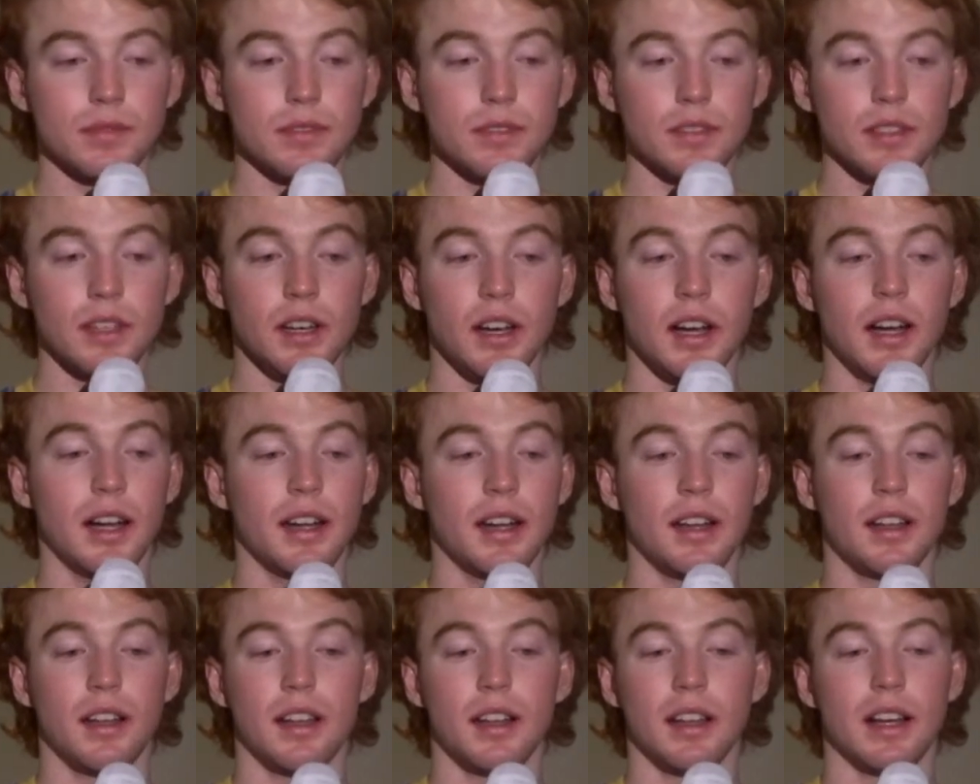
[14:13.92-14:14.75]

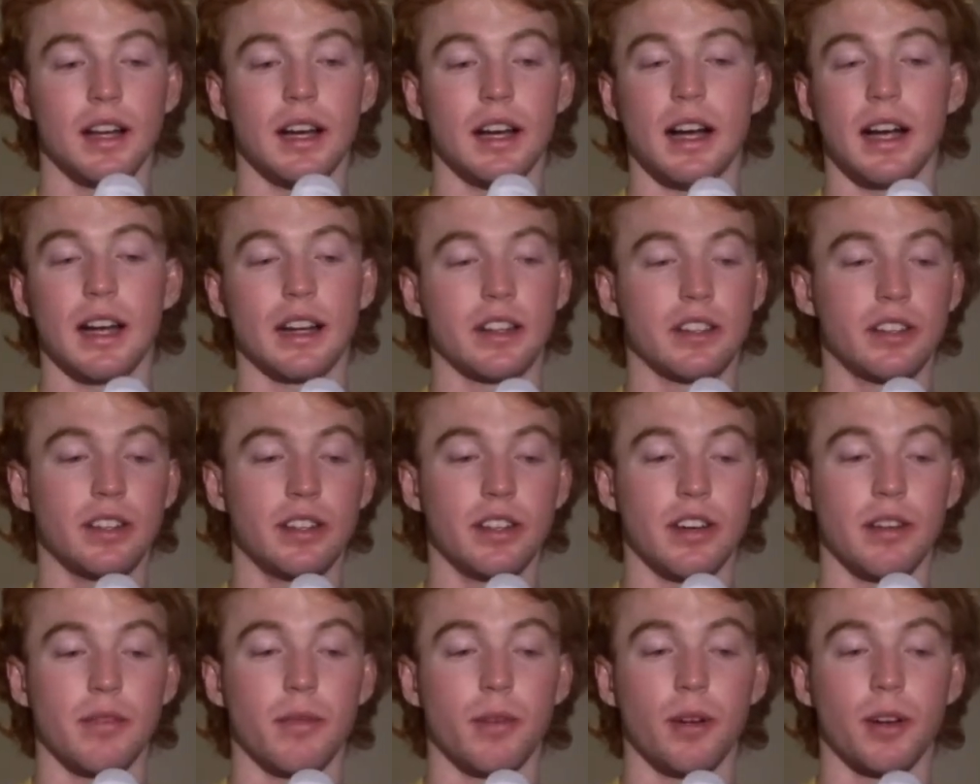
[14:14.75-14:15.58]
I actually don't
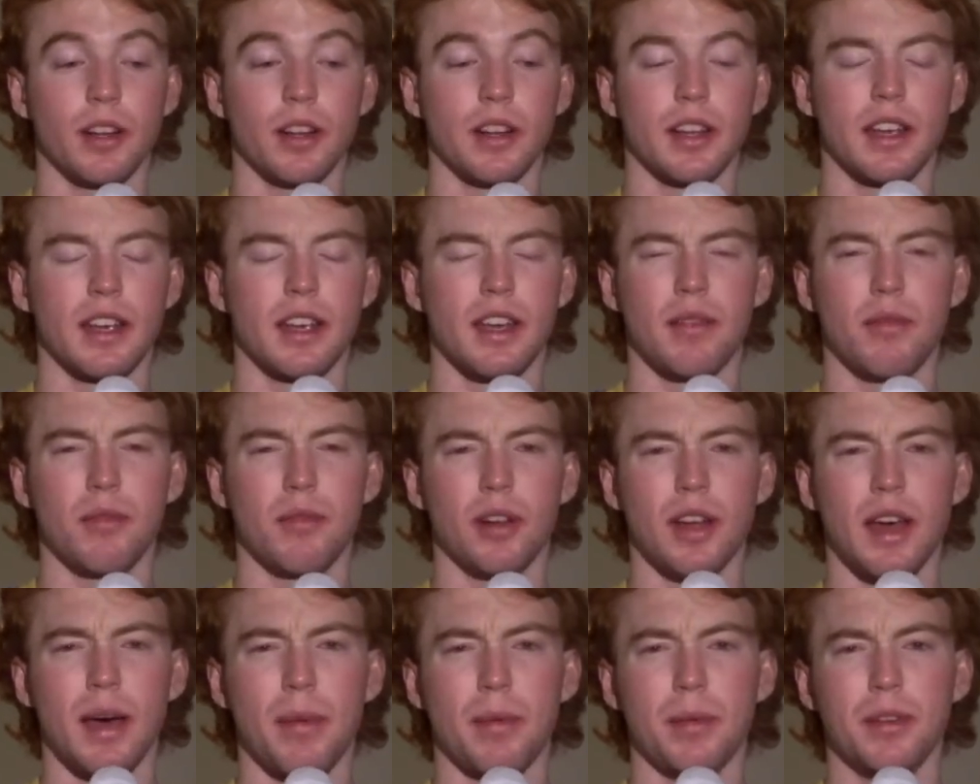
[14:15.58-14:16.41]
get what
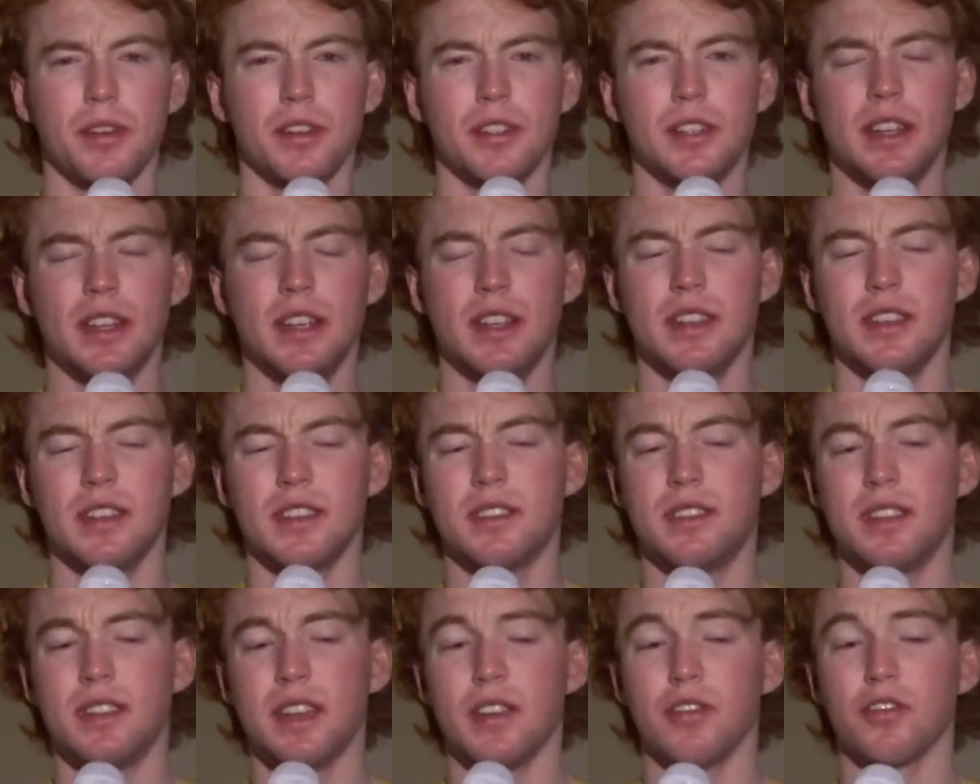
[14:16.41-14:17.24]
happened in this
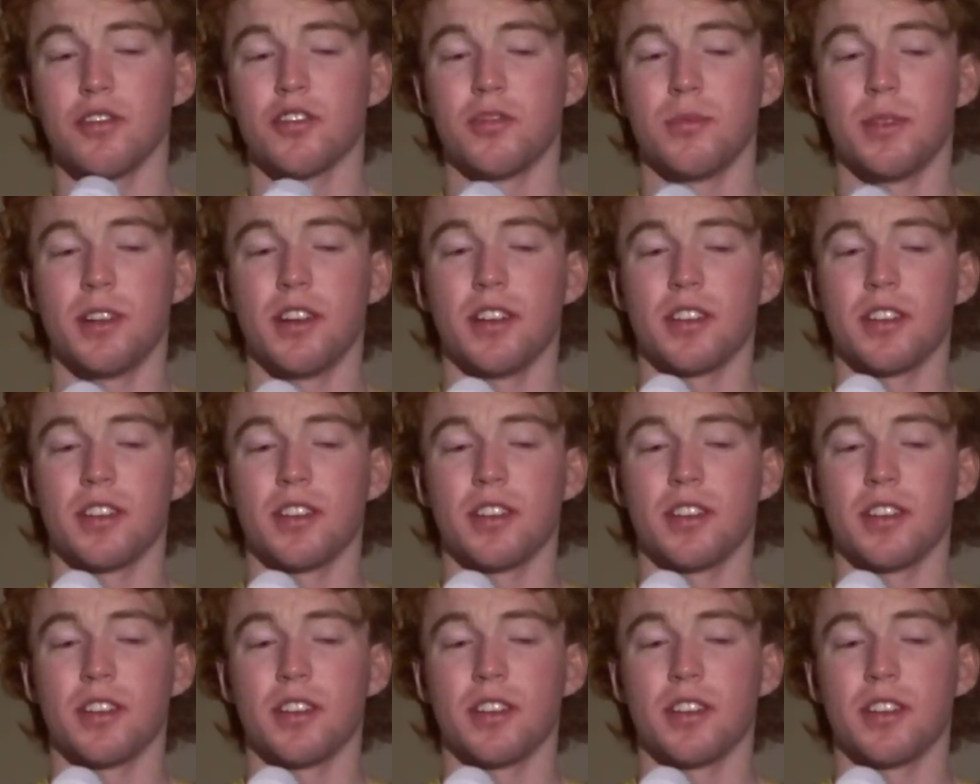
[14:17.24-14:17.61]
deal, to be honest.